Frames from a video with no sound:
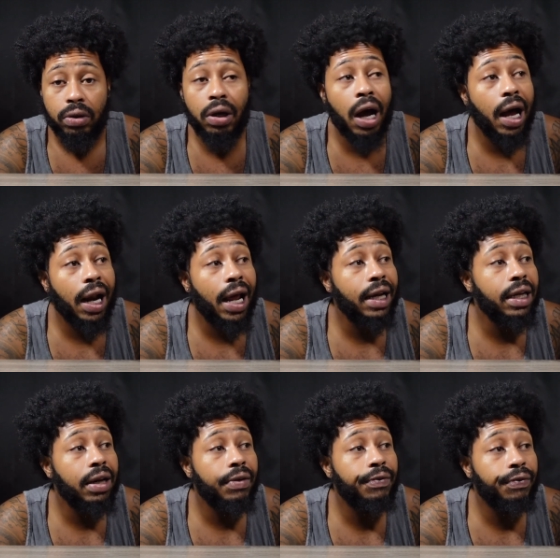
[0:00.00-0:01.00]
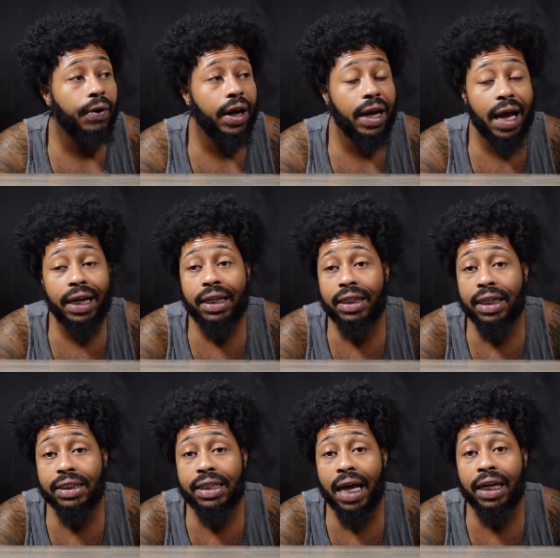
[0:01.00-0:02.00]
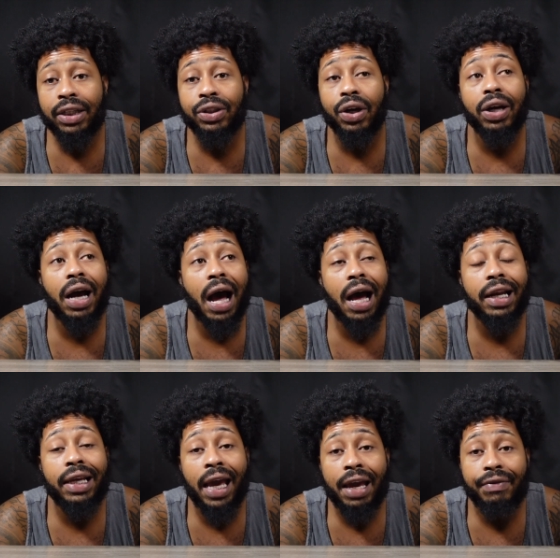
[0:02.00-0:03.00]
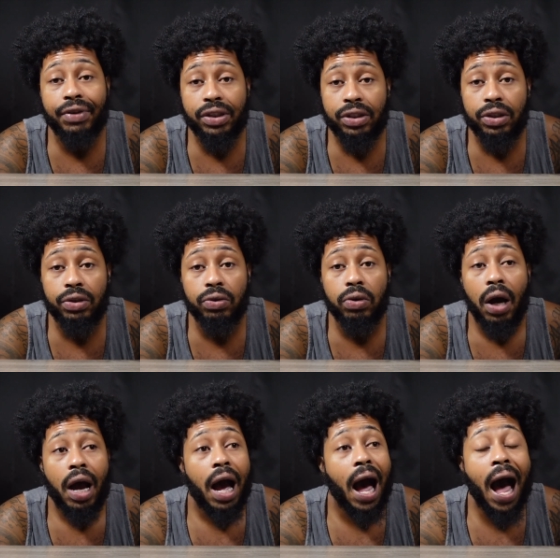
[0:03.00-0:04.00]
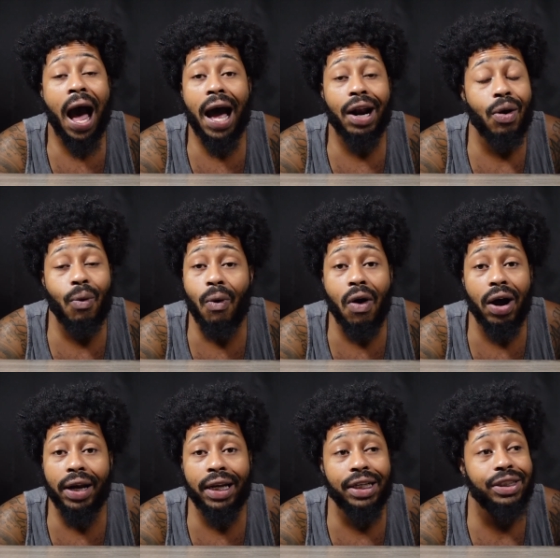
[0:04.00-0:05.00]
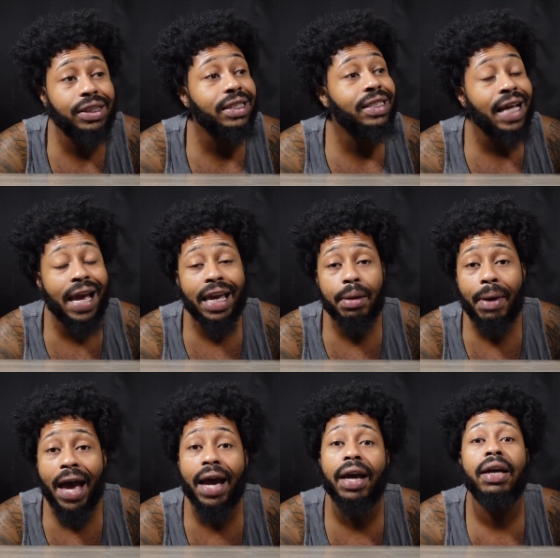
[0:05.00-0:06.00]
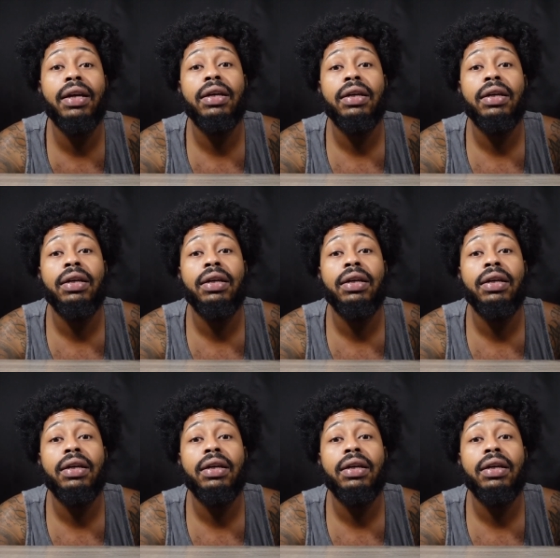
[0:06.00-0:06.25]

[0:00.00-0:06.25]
God, I need a friend. I need this, that, and the third. God gave it to you. I don't want this shit. Take it back.